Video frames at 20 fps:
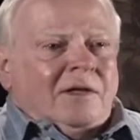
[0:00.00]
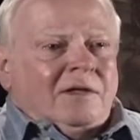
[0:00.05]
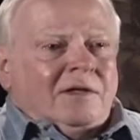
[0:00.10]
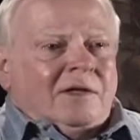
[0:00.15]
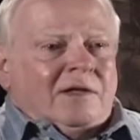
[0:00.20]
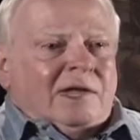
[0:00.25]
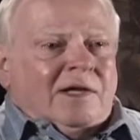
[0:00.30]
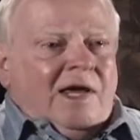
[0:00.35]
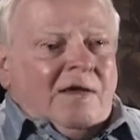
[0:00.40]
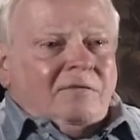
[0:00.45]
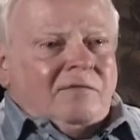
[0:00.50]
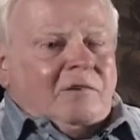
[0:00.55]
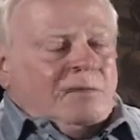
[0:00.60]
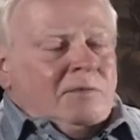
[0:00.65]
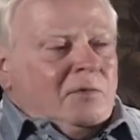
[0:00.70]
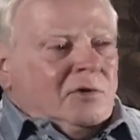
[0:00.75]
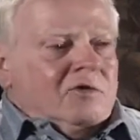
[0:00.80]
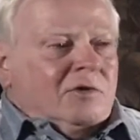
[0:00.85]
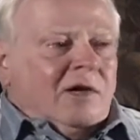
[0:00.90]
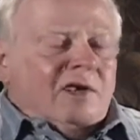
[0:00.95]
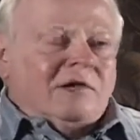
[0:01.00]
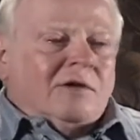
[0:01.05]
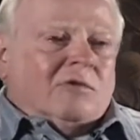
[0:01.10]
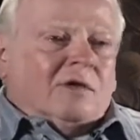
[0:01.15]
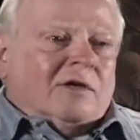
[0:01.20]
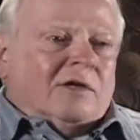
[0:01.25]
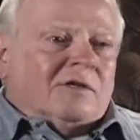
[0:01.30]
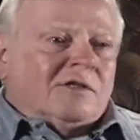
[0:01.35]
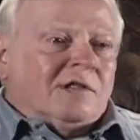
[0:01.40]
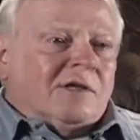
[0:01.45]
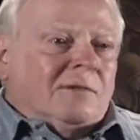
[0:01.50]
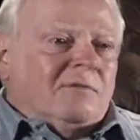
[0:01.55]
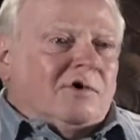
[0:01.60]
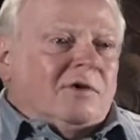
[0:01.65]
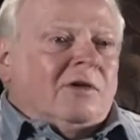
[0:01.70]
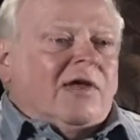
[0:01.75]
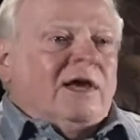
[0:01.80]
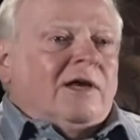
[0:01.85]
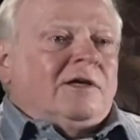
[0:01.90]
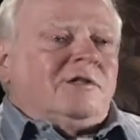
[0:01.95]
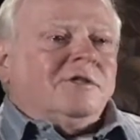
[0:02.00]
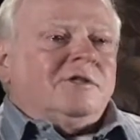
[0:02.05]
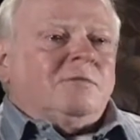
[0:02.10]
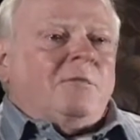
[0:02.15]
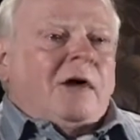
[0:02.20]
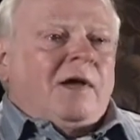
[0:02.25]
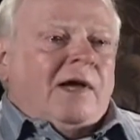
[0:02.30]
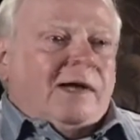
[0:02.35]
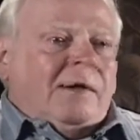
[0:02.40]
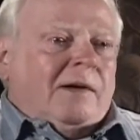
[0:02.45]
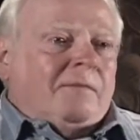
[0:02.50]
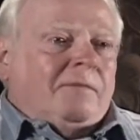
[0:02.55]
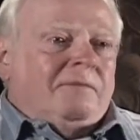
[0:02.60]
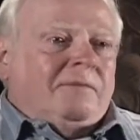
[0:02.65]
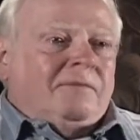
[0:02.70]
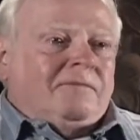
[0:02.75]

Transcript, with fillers: The Navy particularly seemed to like Spam.